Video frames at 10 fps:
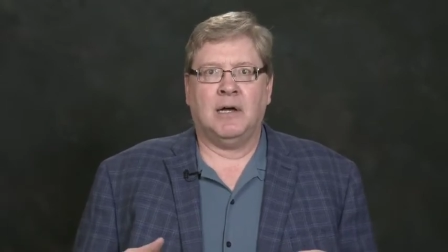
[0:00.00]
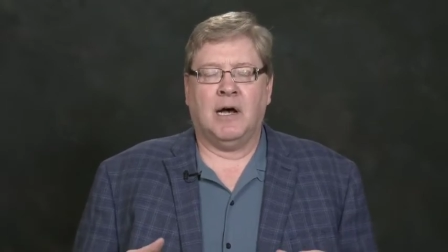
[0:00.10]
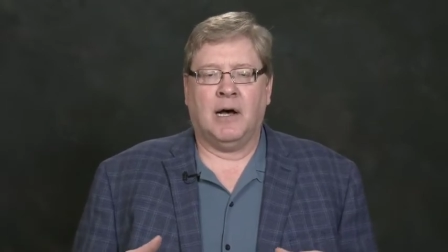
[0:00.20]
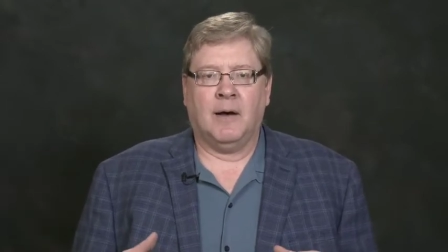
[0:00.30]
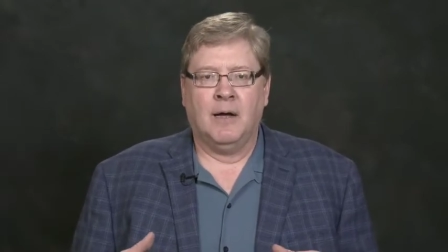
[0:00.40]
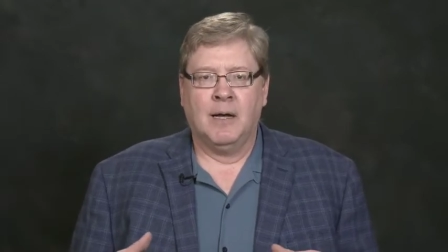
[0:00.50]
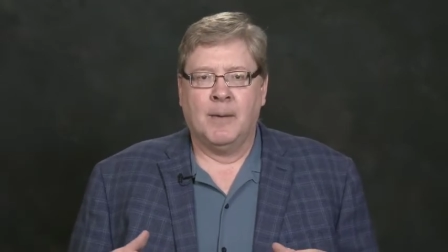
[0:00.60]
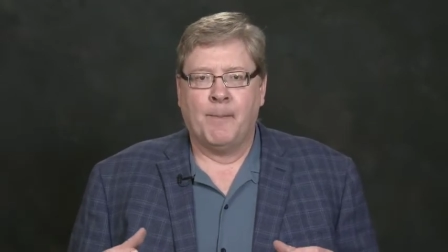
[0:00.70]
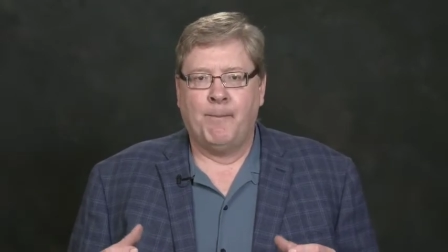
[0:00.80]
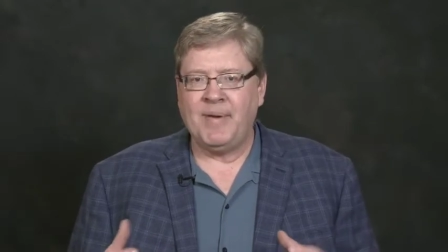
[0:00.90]
a,
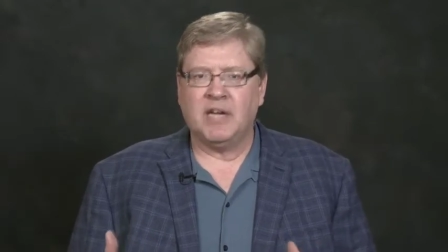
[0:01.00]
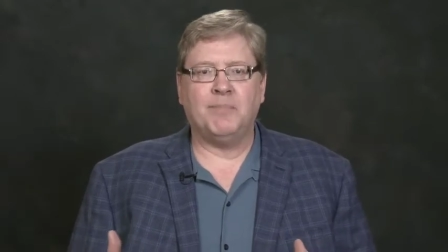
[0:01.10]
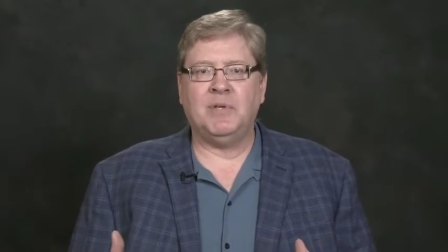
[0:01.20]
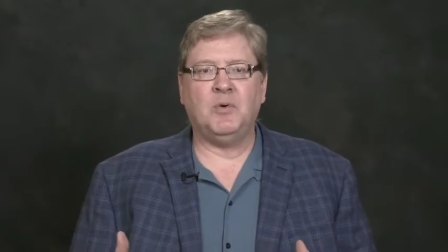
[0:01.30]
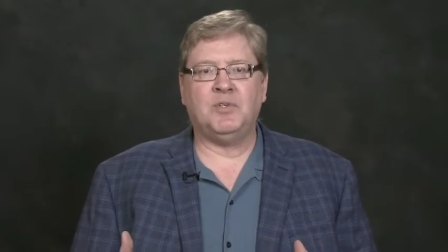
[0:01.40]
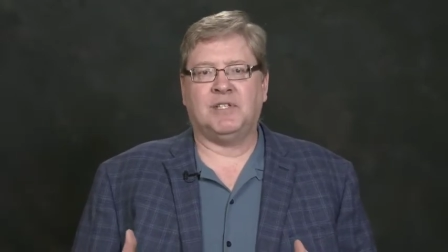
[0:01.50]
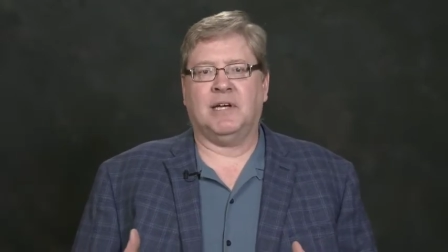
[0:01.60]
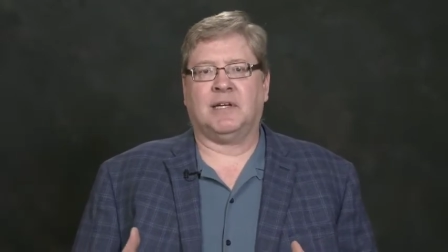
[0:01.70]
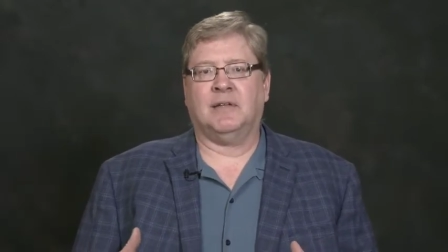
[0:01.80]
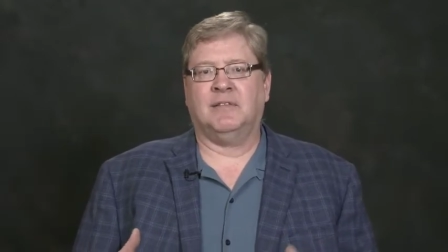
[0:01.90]
bit of
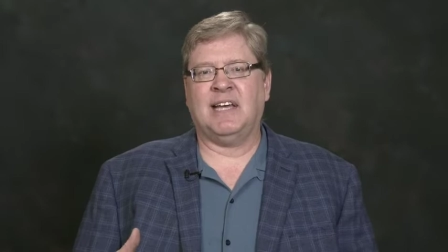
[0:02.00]
music